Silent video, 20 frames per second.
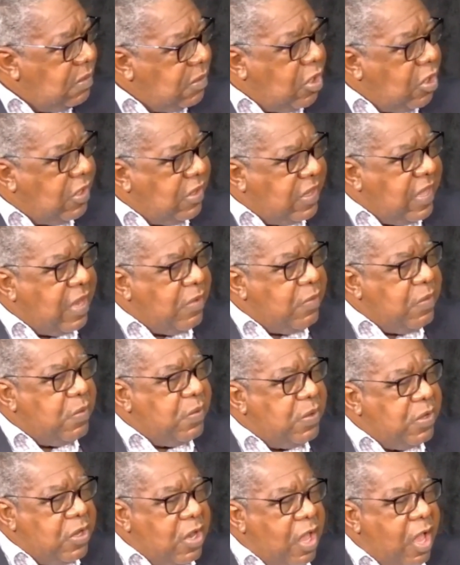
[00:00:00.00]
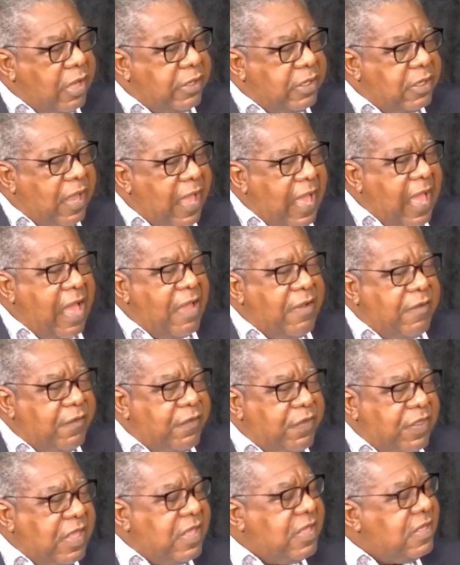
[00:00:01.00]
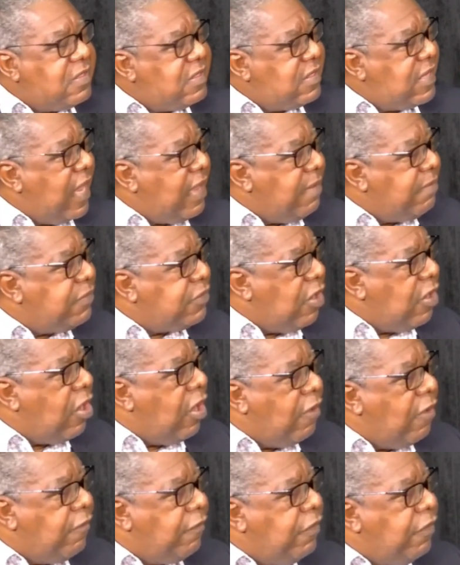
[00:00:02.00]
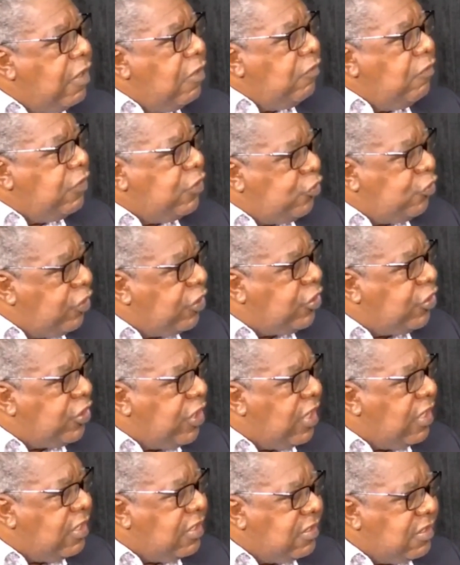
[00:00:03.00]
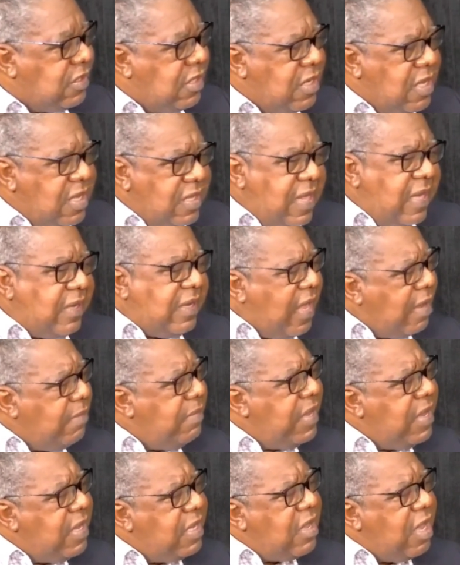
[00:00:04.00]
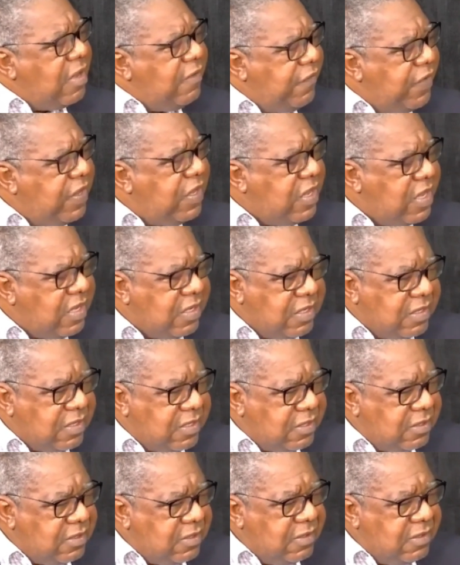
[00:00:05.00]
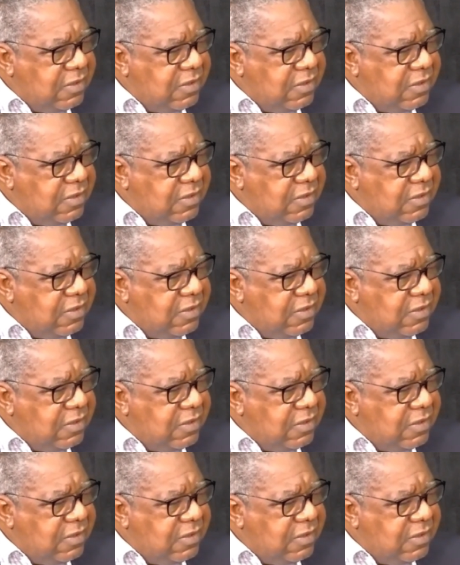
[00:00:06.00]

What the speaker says: because then we will not have these types of restrictions that can be inconvenient,